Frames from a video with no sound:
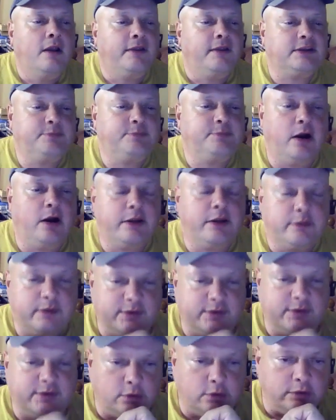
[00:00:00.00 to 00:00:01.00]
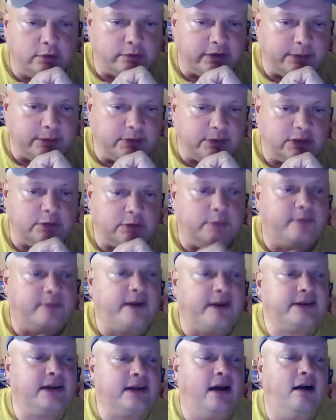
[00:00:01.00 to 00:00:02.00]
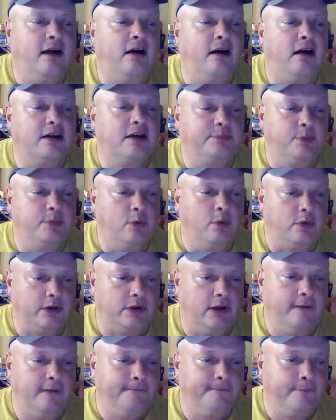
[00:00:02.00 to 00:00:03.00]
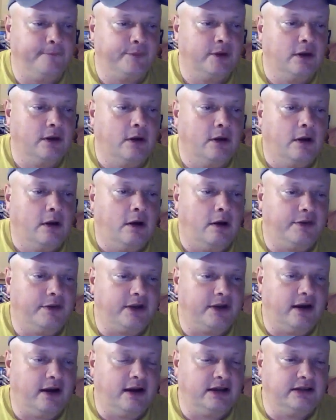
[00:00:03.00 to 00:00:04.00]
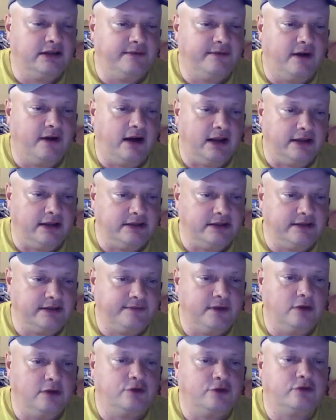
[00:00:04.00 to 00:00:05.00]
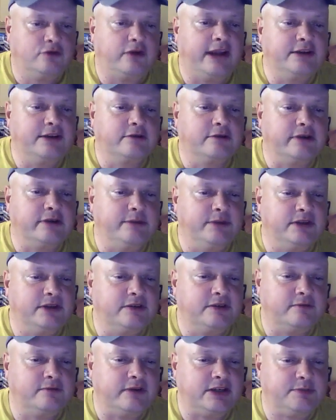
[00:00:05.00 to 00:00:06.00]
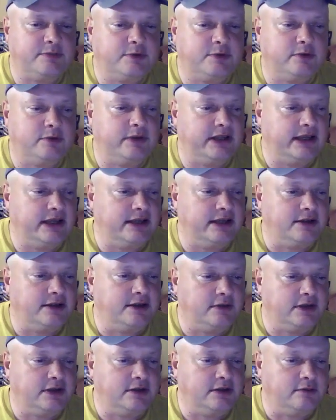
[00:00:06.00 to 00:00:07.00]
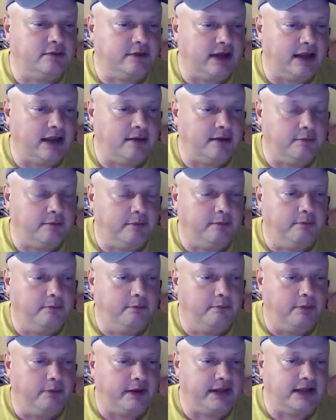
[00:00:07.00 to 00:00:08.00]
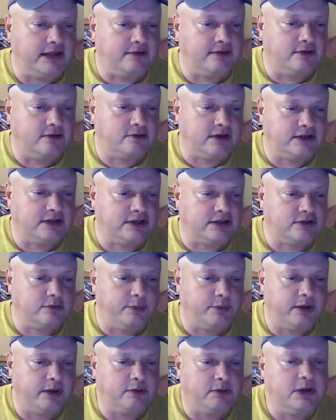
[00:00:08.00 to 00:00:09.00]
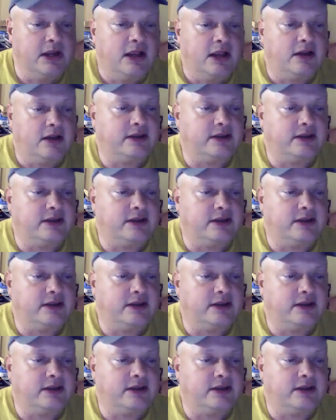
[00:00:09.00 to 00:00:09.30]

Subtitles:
That's part of the withdrawal agreement to prevent a hard border on the island of Ireland if no trade agreement is reached between the EU and the UK by the end of the transitional period.